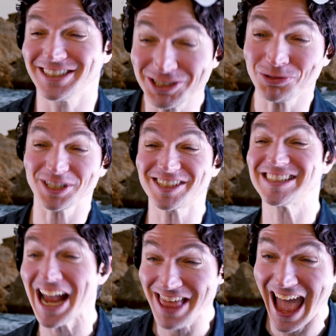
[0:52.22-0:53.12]
did you just
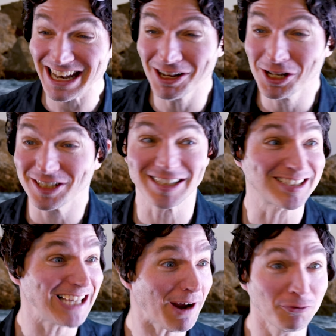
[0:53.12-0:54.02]
say that?
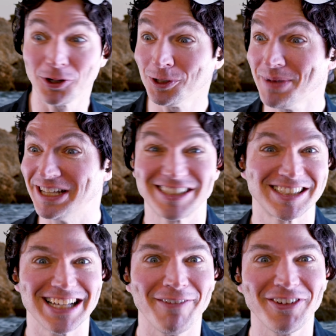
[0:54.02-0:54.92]
Several means
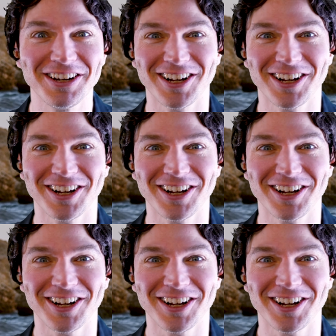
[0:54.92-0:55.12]
seven?